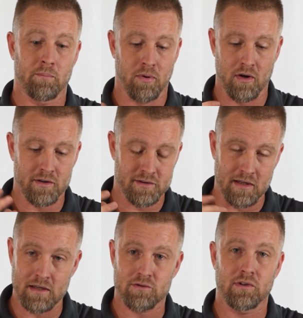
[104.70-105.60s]
plus
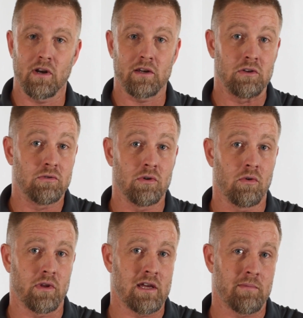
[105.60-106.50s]
entry like you do
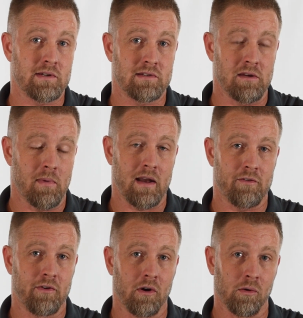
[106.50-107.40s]
on the MSD
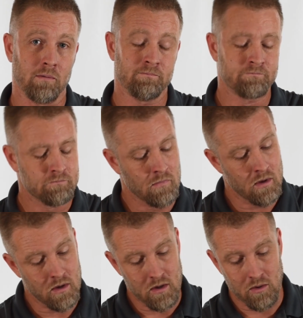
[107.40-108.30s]
manifold.
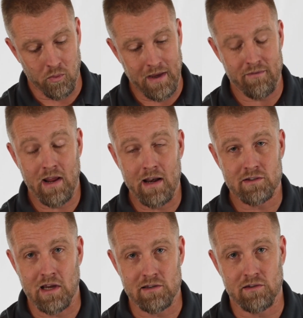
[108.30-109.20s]
We haven't had
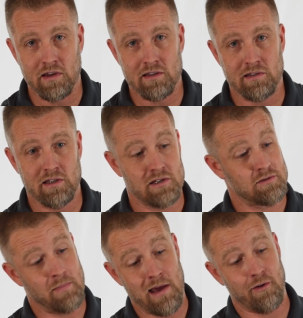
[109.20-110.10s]
a chance to test this.
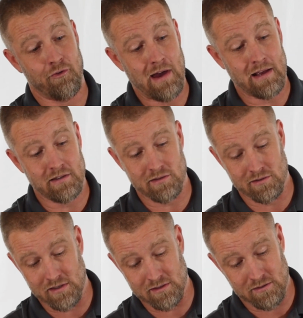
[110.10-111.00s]
As a matter of fact, this
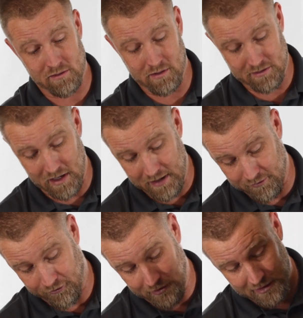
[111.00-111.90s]
is not
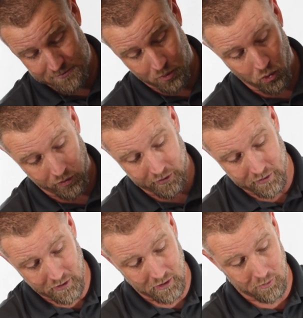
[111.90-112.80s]
even finished ported.
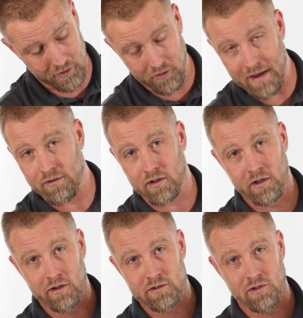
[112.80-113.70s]
We don't have it
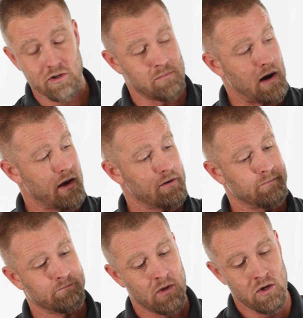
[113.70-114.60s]
clearanced on the
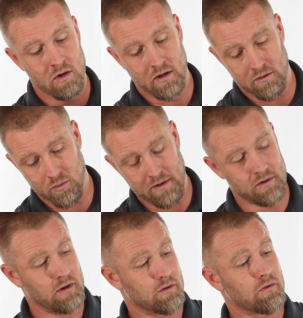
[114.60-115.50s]
bottom. We
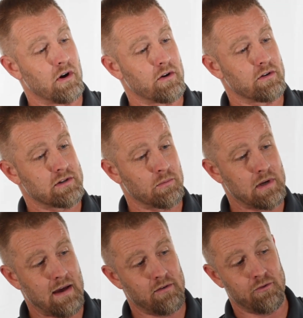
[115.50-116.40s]
haven't done the runners, and
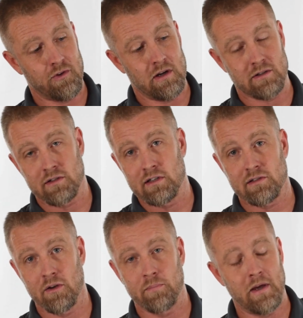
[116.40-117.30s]
we haven't finished
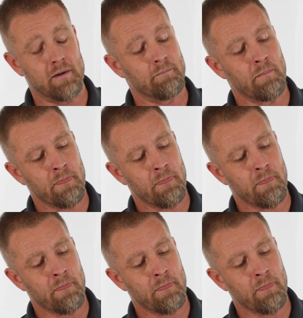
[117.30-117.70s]
this up yet.